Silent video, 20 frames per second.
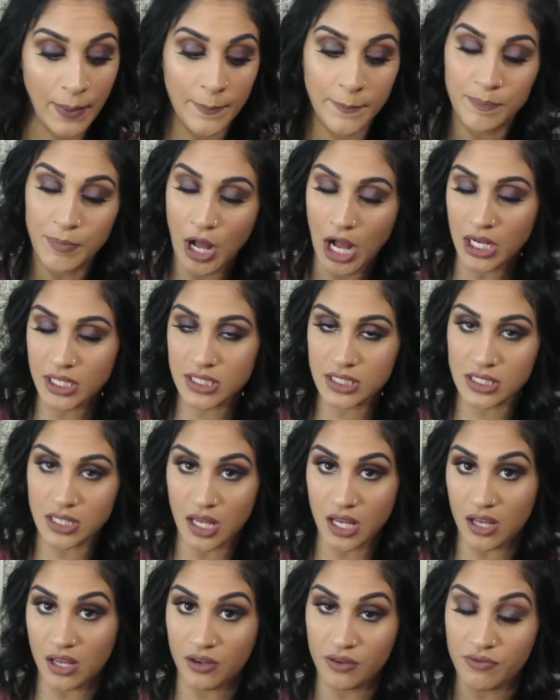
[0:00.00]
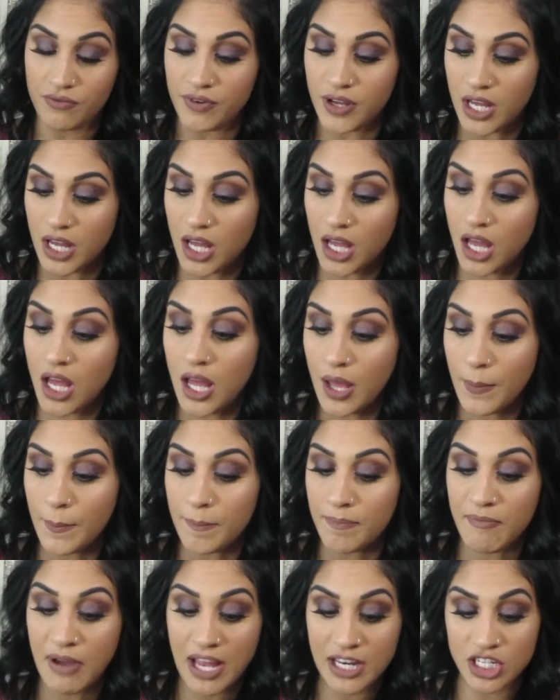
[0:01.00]
box of
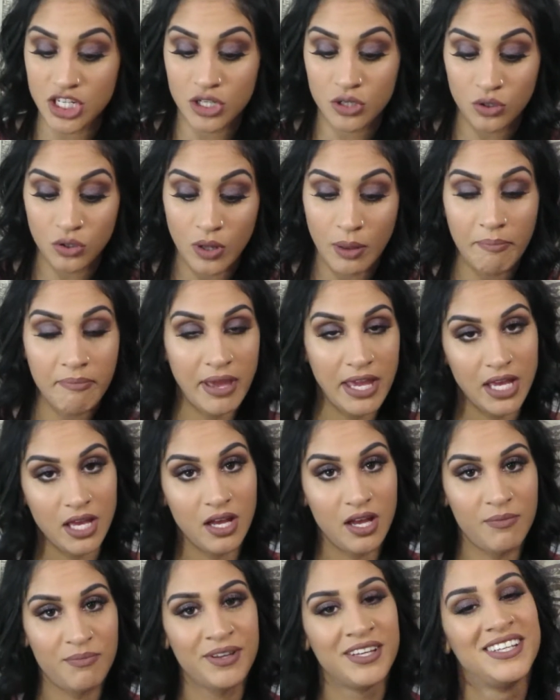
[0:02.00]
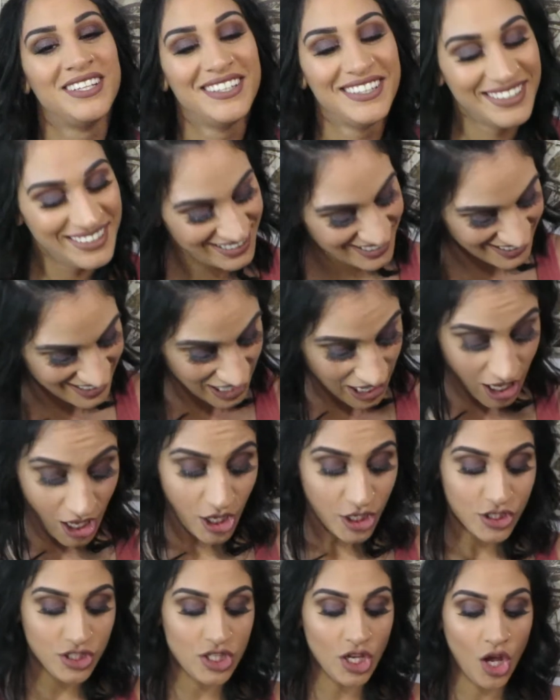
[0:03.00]
magical makeup.
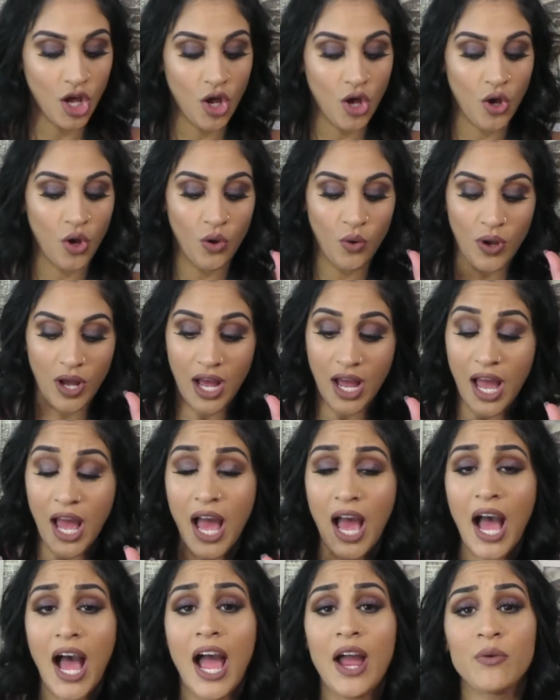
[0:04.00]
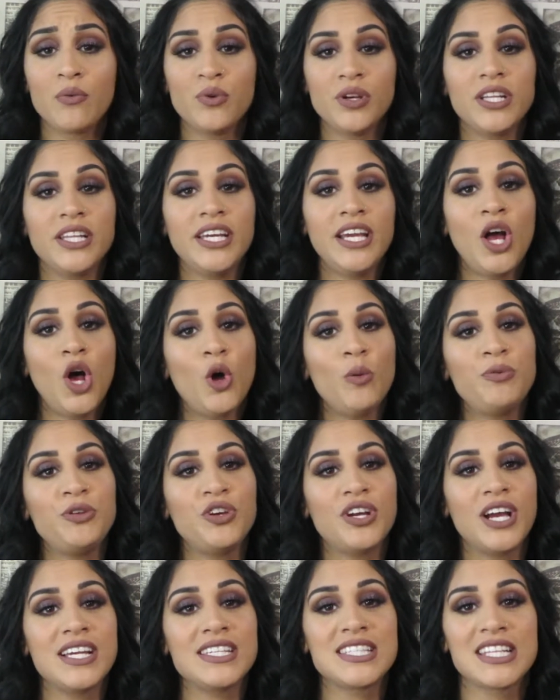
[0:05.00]
So I really hope
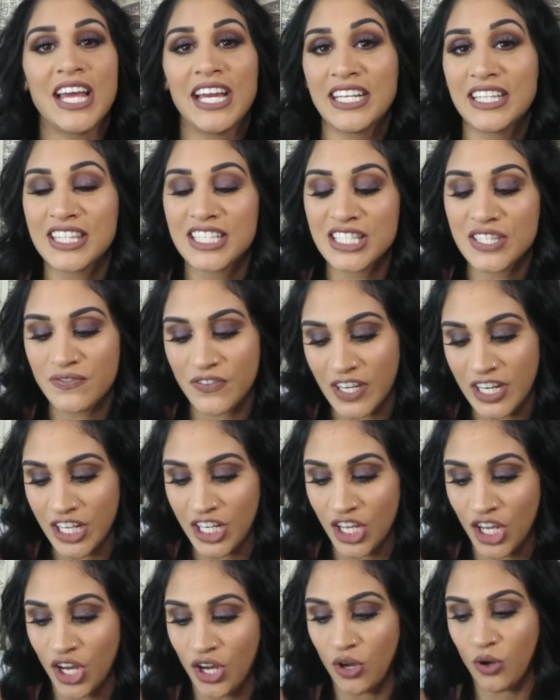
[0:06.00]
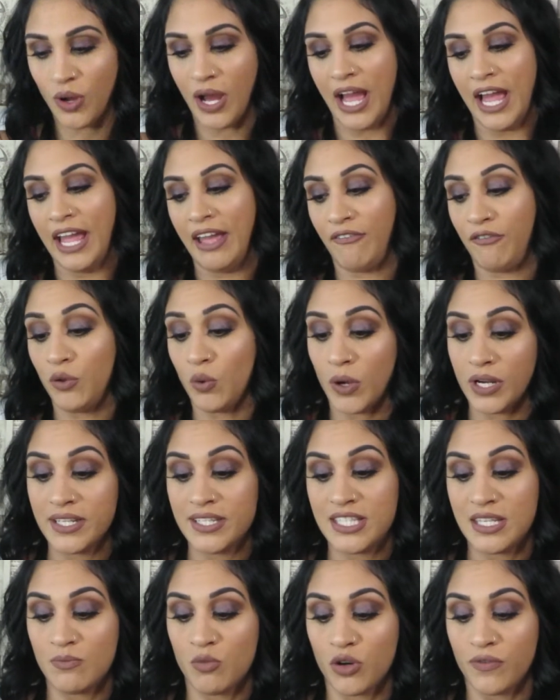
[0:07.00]
you guys like this video. If you want to
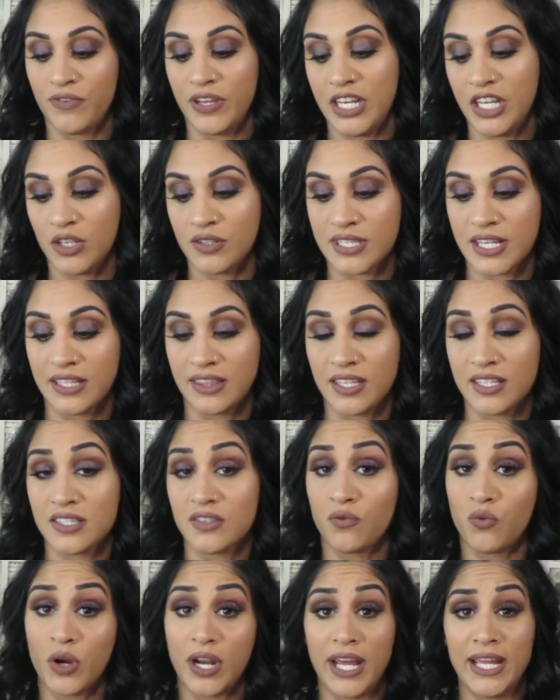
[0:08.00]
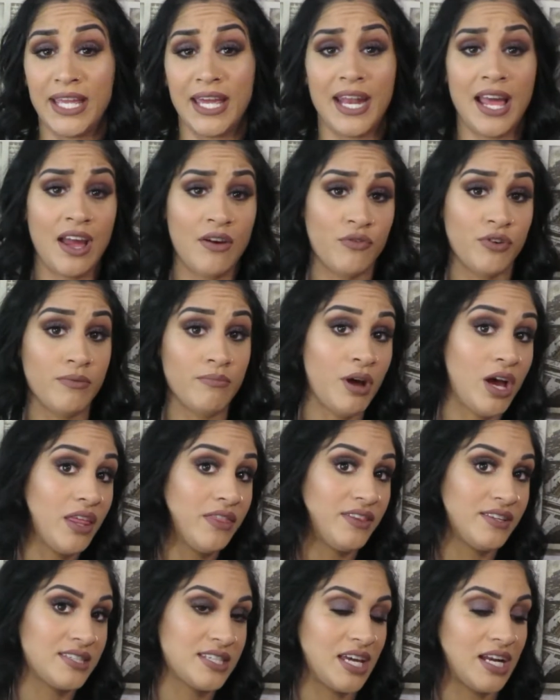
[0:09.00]
see more videos like this of what I get every
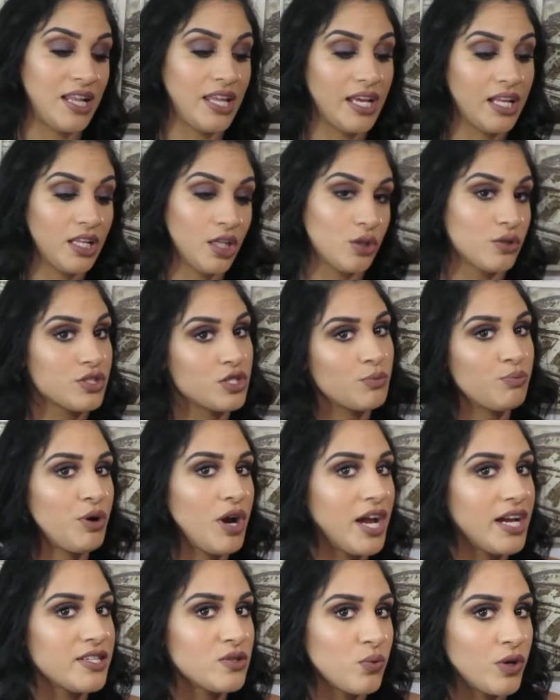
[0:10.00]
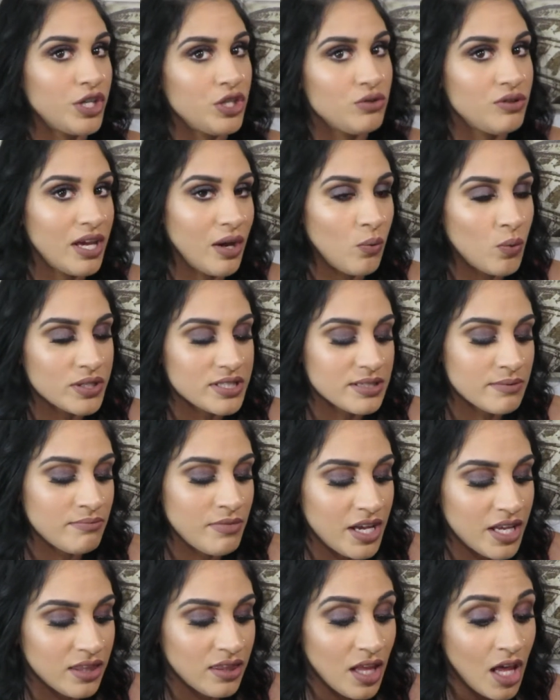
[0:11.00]
month, it's kind of like a little surprise, what do you get once a
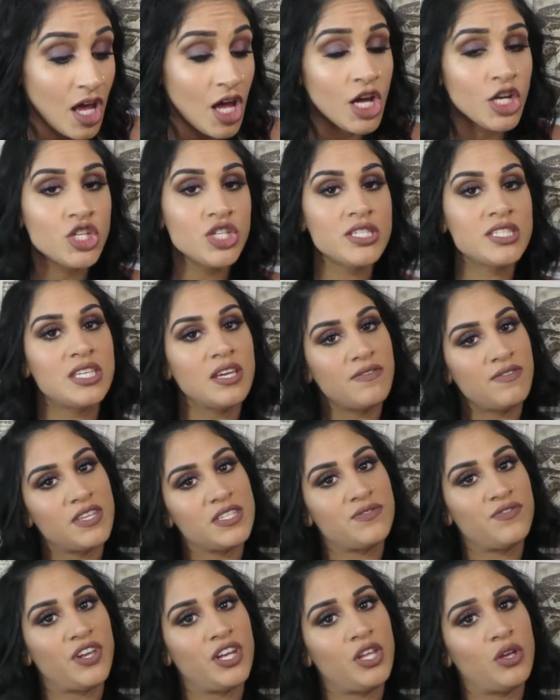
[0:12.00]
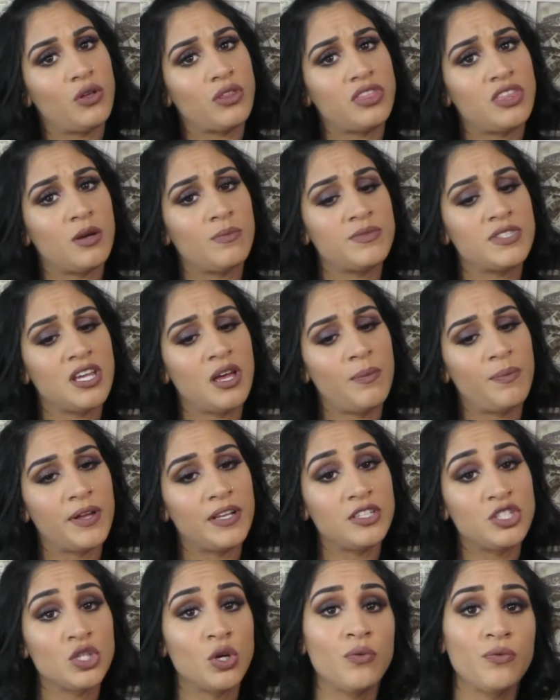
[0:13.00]
month, just give this video a thumbs up
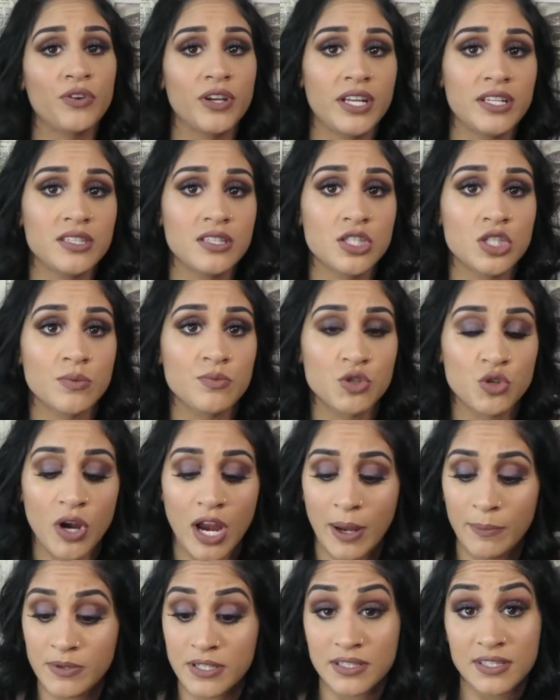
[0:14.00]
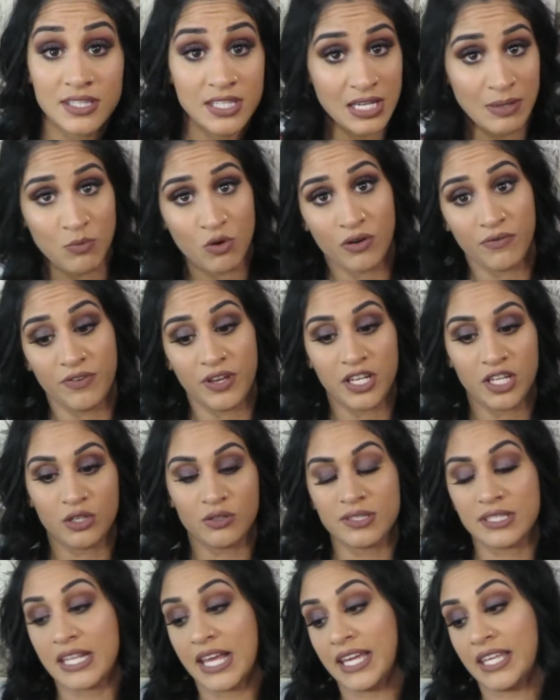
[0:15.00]
and don't forget to subscribe to see more
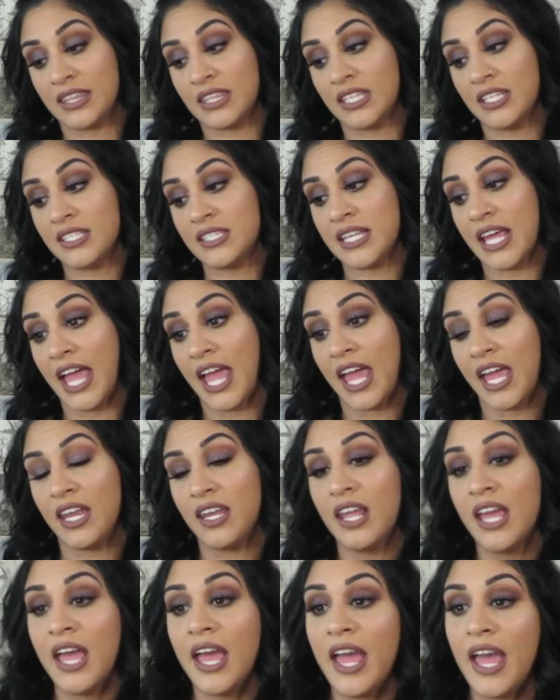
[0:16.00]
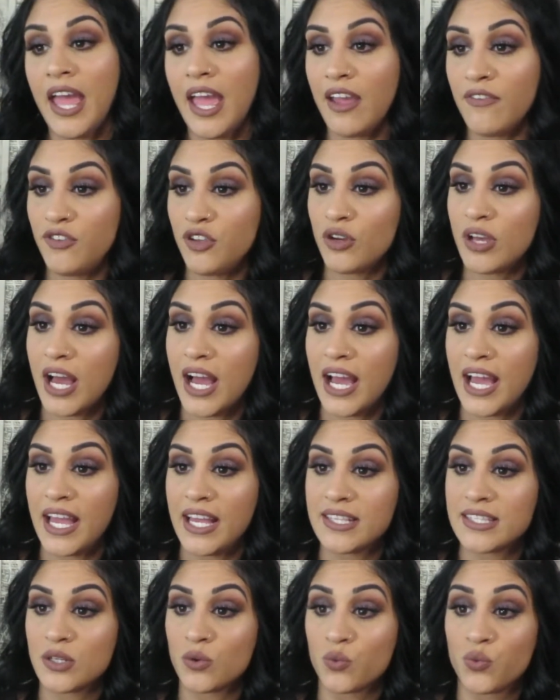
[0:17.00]
videos like this. And if you
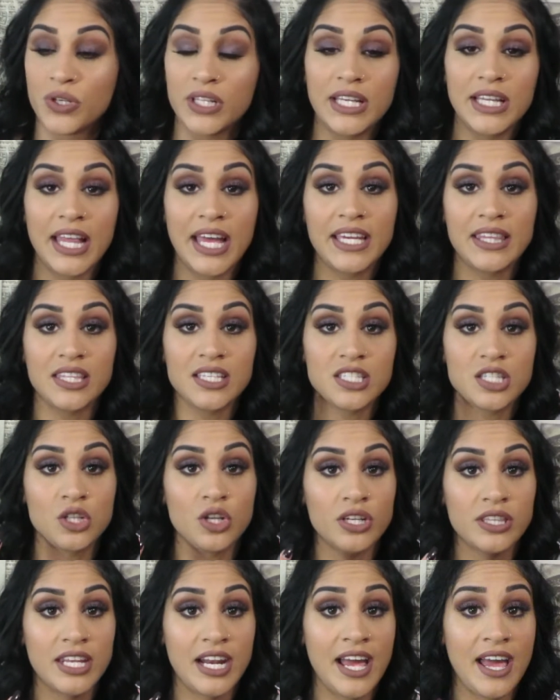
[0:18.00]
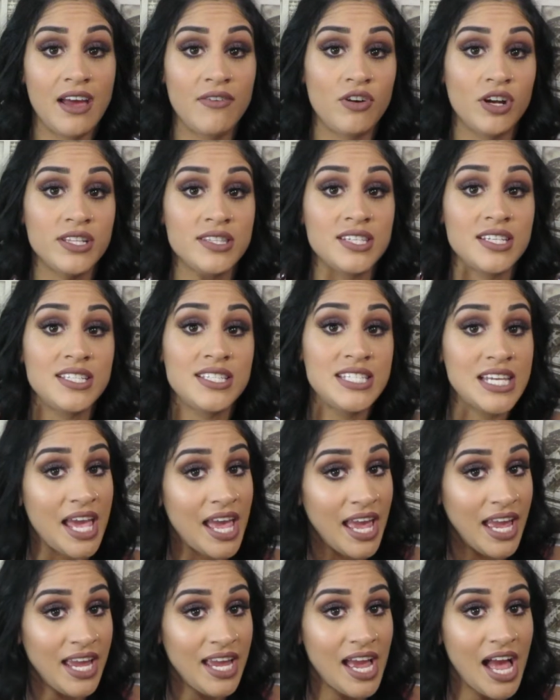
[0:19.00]
guys really like this look that I have on
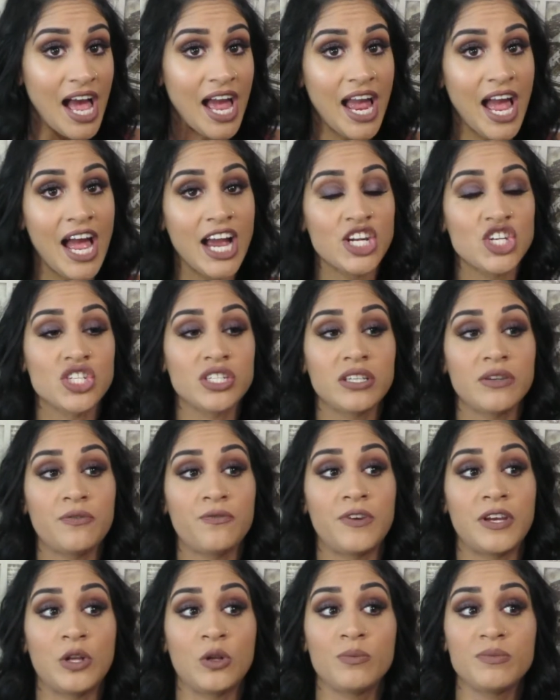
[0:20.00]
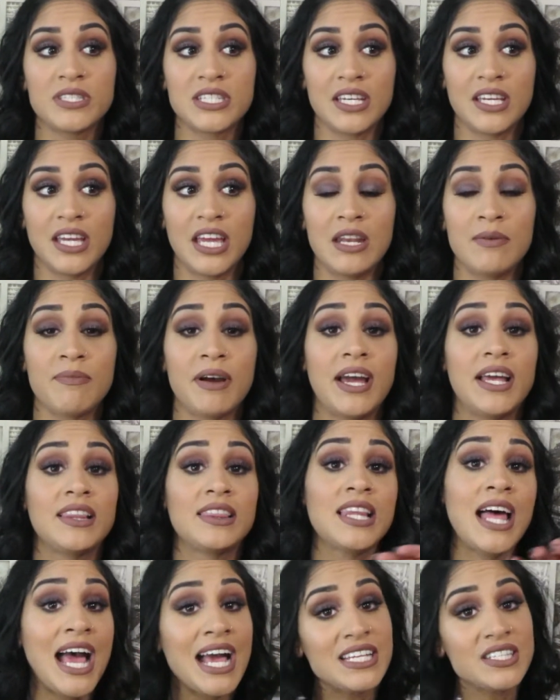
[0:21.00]
today, I actually filmed it in my
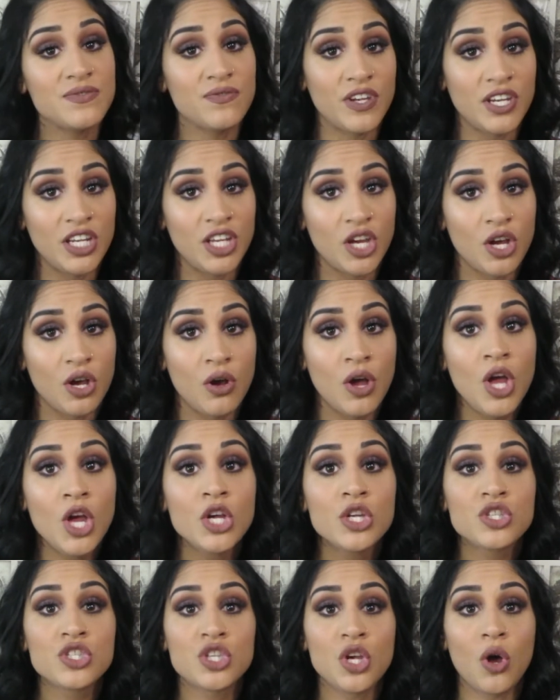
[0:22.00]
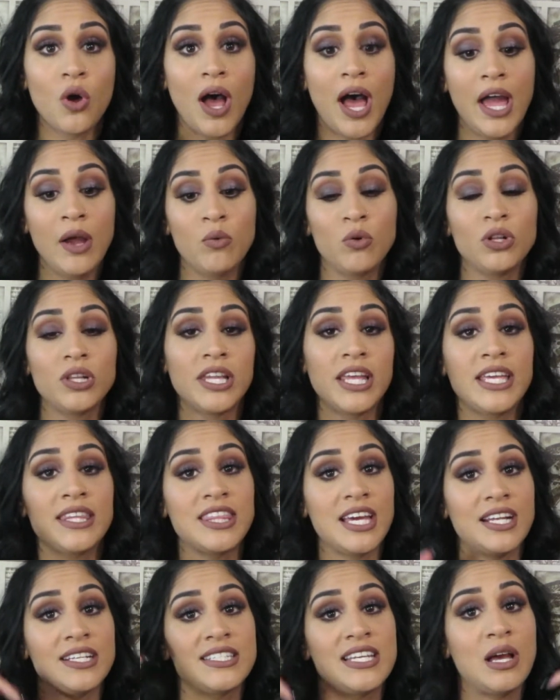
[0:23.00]
last video, so I will link
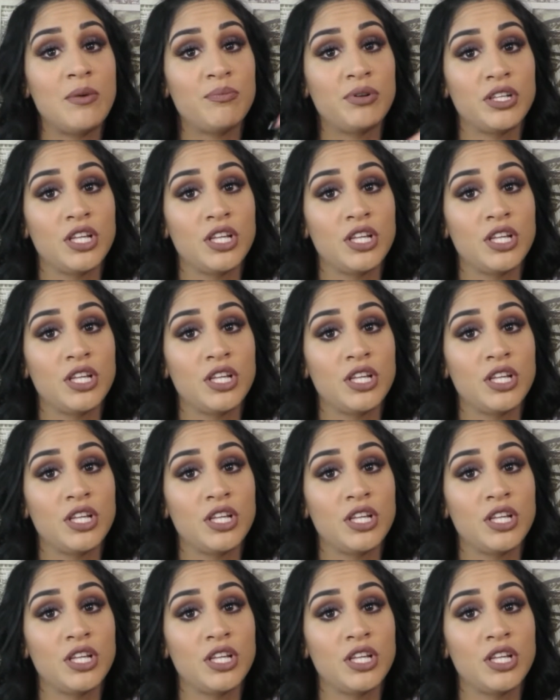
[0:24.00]
that down